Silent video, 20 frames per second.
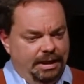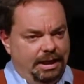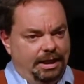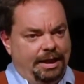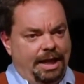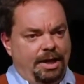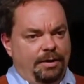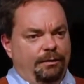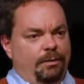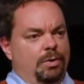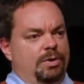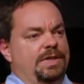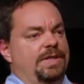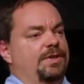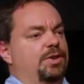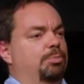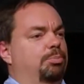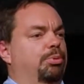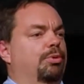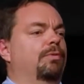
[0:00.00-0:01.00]
And that, of course,
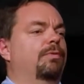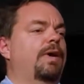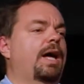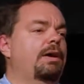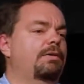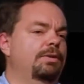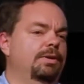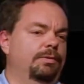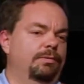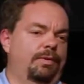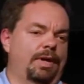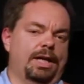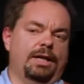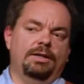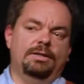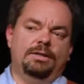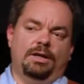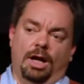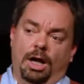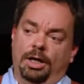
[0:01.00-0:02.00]
has a profound
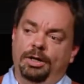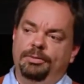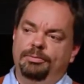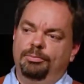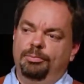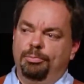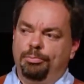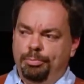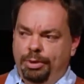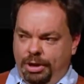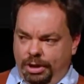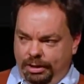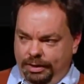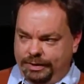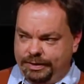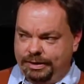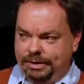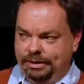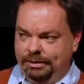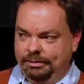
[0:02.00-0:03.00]
effect on
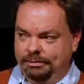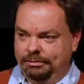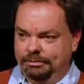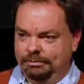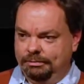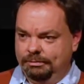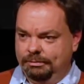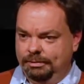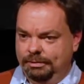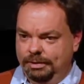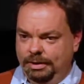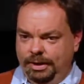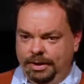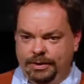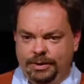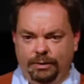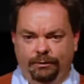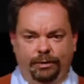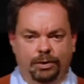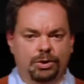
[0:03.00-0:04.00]
policy.
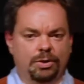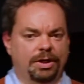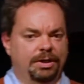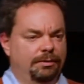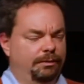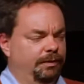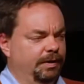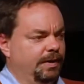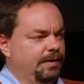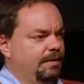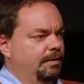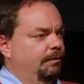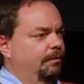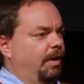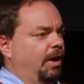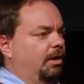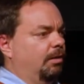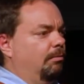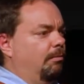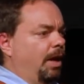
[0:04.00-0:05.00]
So if you're trying to fix
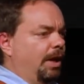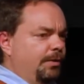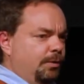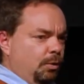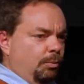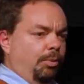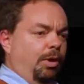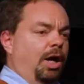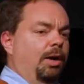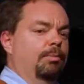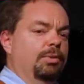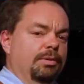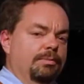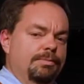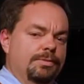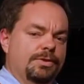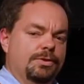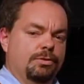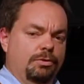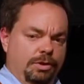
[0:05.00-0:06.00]
environmental
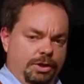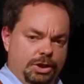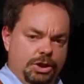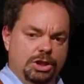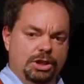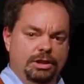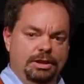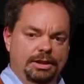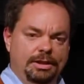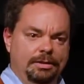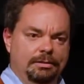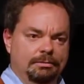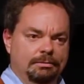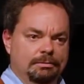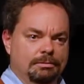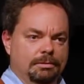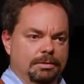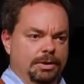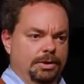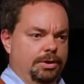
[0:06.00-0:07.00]
problems, traditionally,
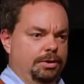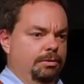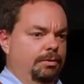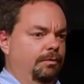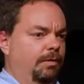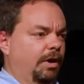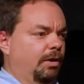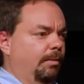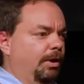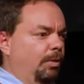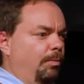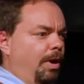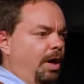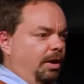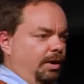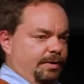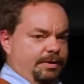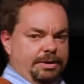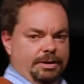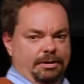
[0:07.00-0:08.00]
you do environmental
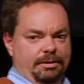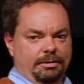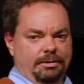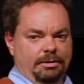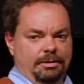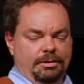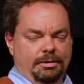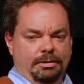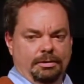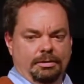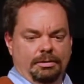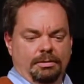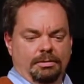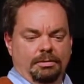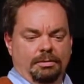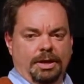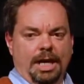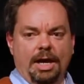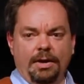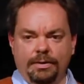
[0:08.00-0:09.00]
policy.
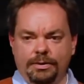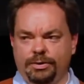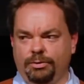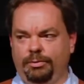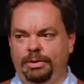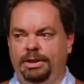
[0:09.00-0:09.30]
Now there's